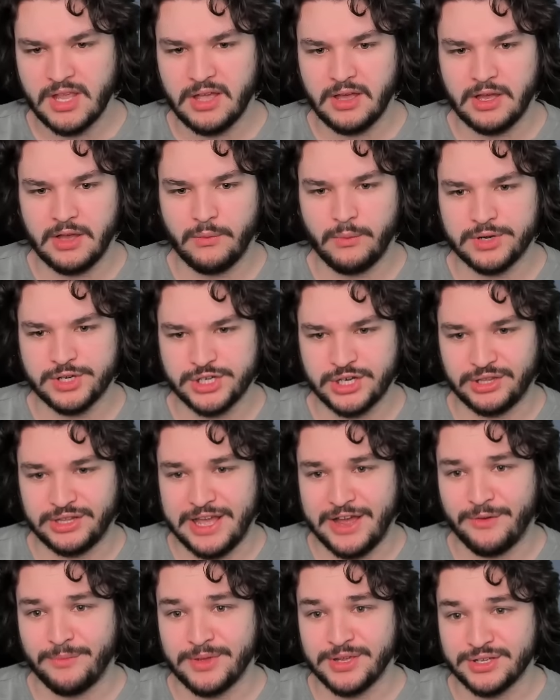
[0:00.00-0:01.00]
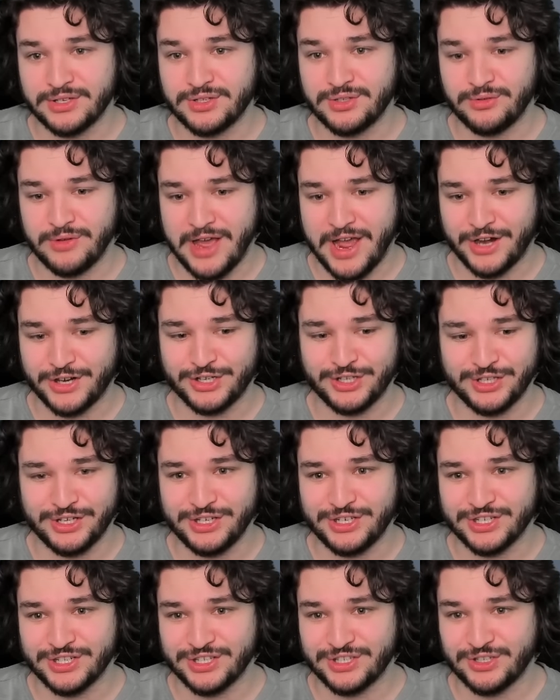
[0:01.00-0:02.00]
which allow me to actually
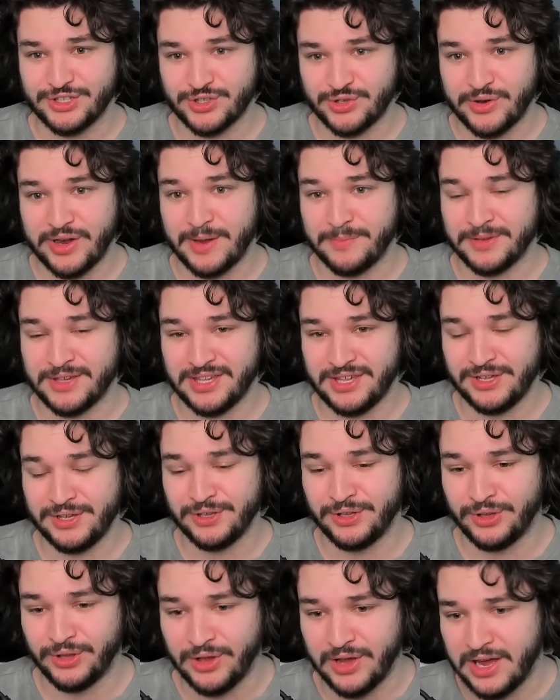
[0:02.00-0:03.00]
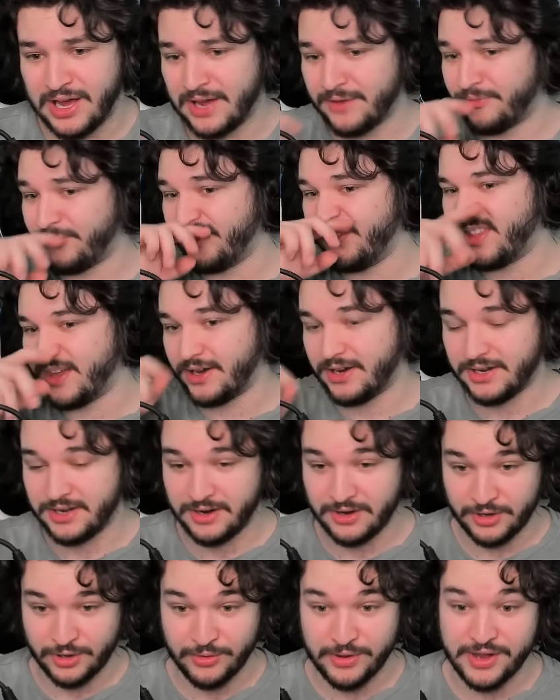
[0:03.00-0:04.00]
just straight up kill off
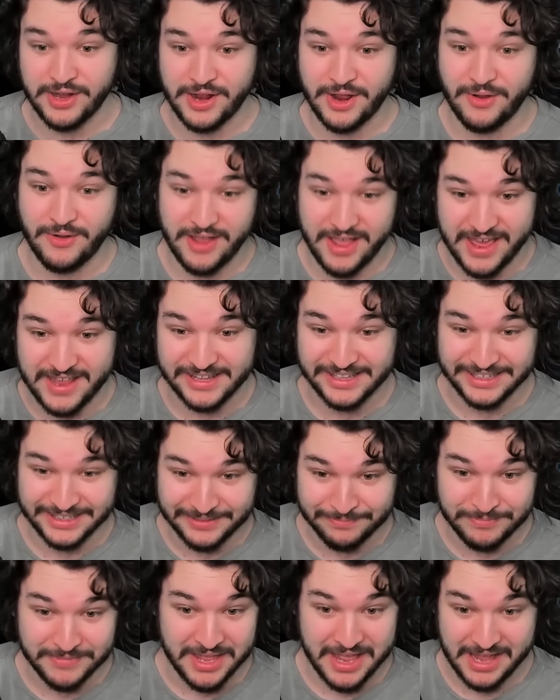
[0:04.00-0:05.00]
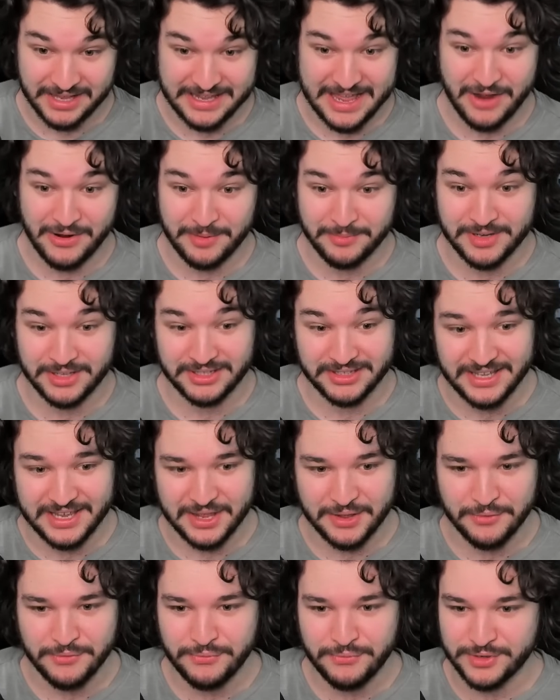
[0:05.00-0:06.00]
their Greedo and allow him to
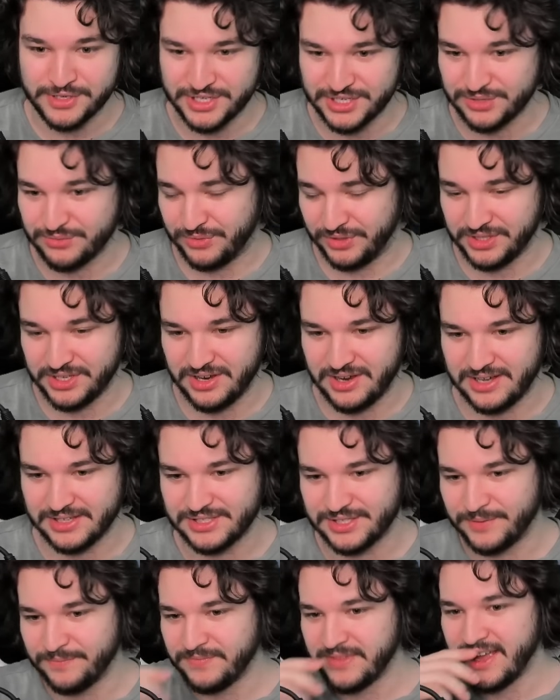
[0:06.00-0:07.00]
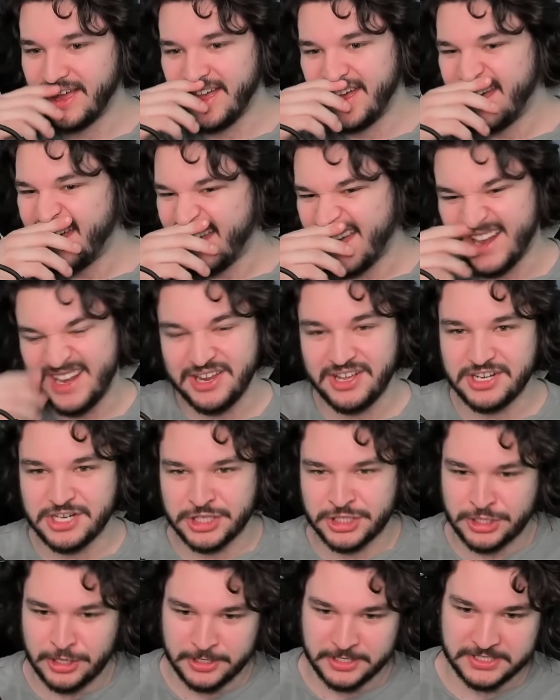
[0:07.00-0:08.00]
live, which is really awesome. And you can
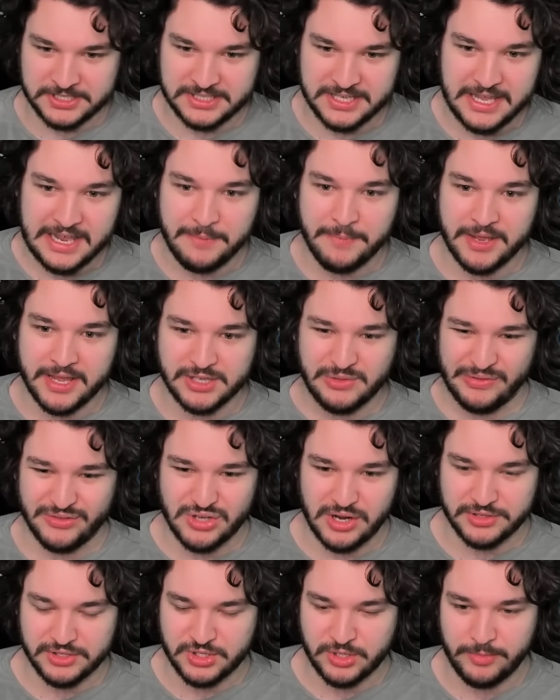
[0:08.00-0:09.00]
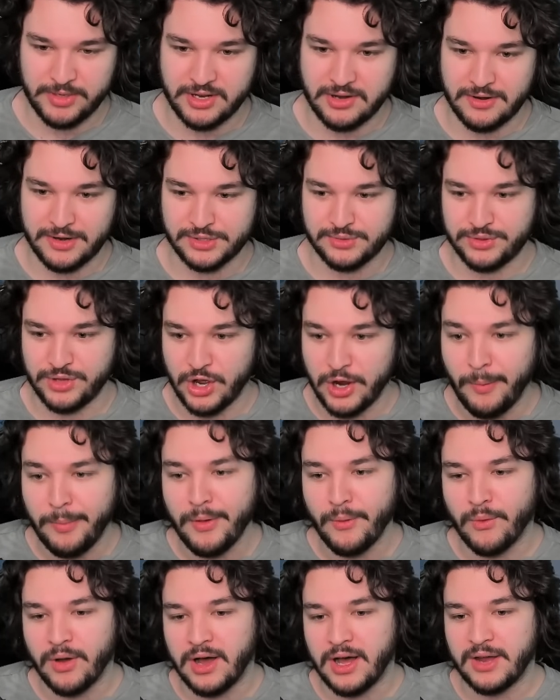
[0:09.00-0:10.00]
just start to see, because we've drawn so many cards with
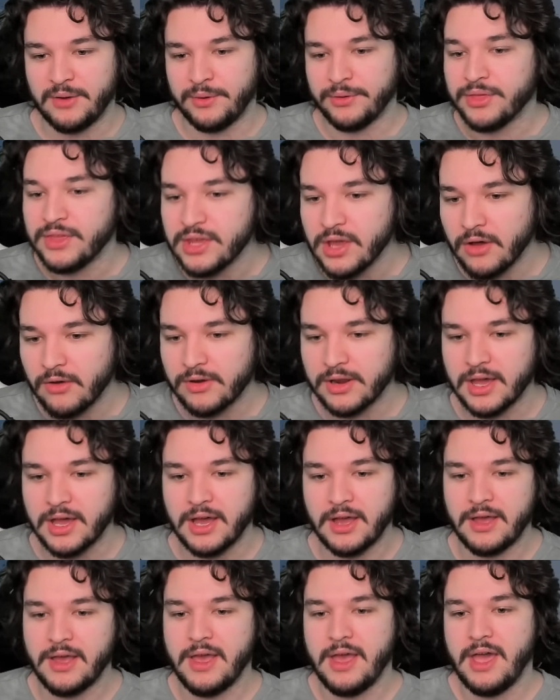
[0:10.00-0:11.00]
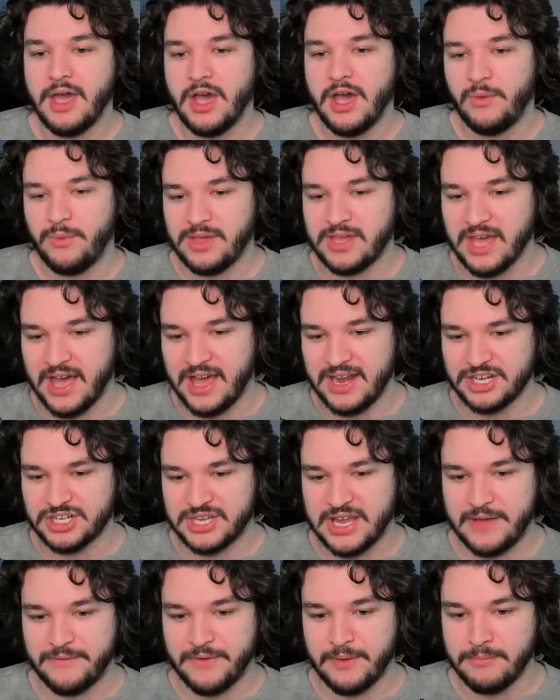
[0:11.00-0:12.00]
Obi-Wan, with Yoda, we kind of
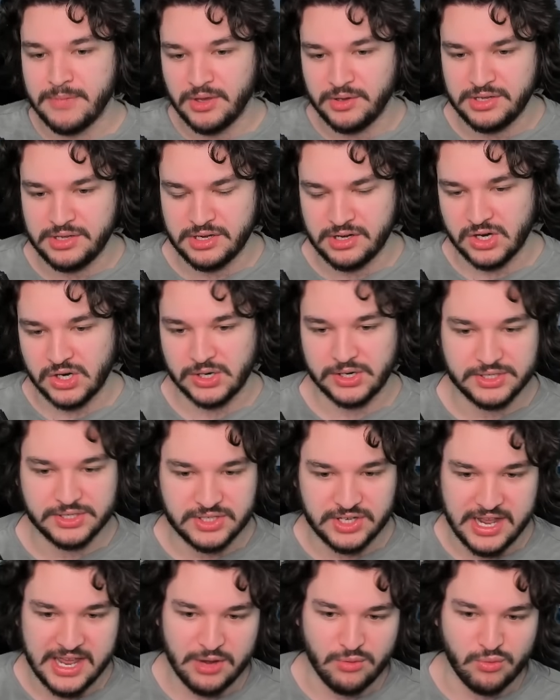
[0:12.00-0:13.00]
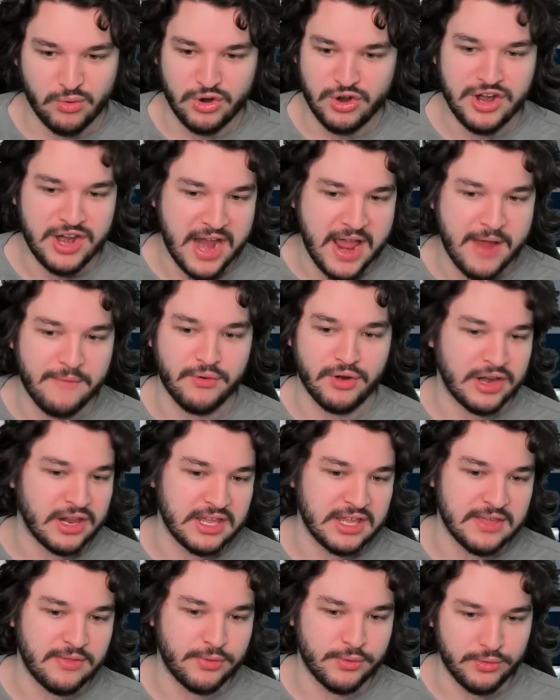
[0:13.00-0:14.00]
just have a million cards in hand, and we're never going to
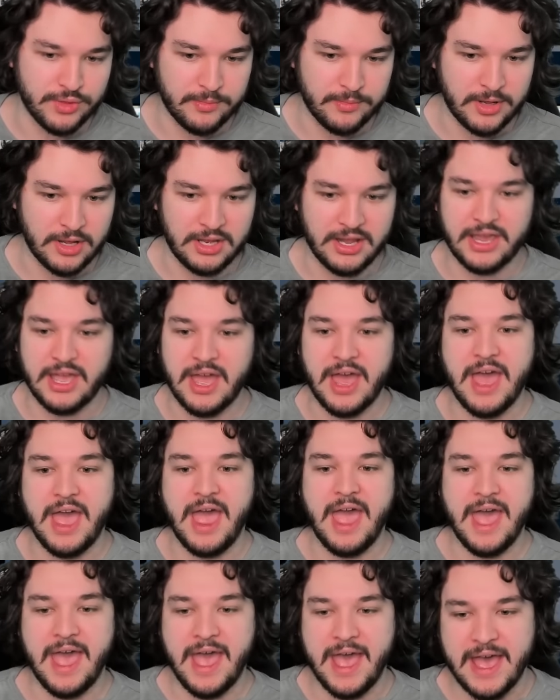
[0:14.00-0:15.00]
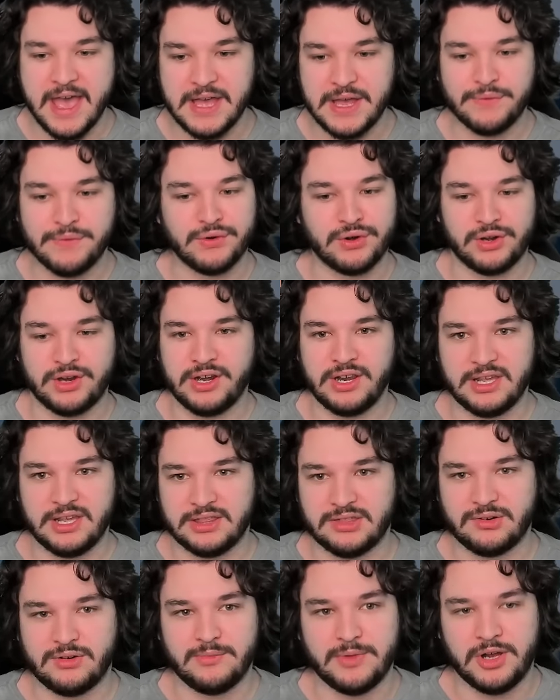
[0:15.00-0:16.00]
get through them all, like ever going to
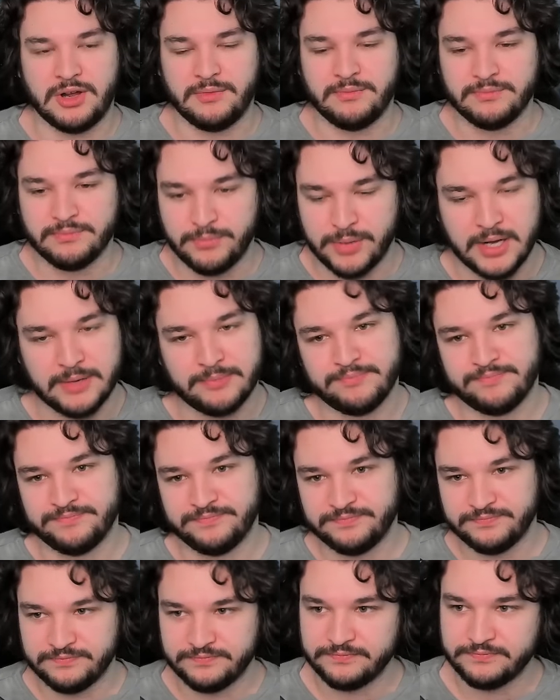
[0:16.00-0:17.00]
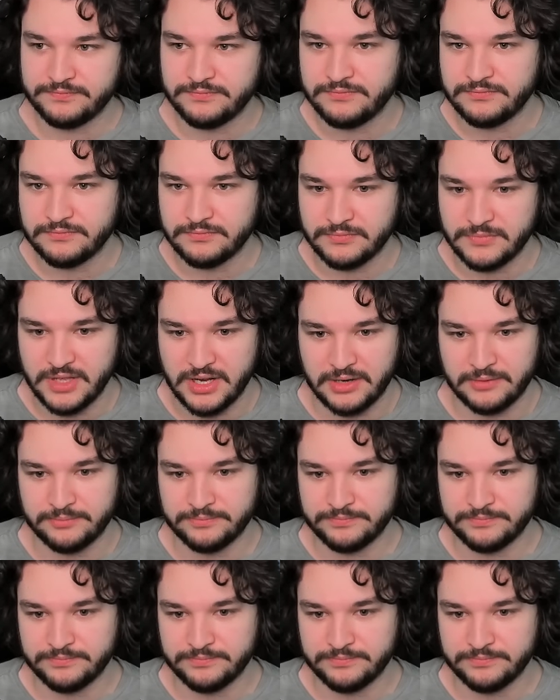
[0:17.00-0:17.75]
get through them all. But, you know,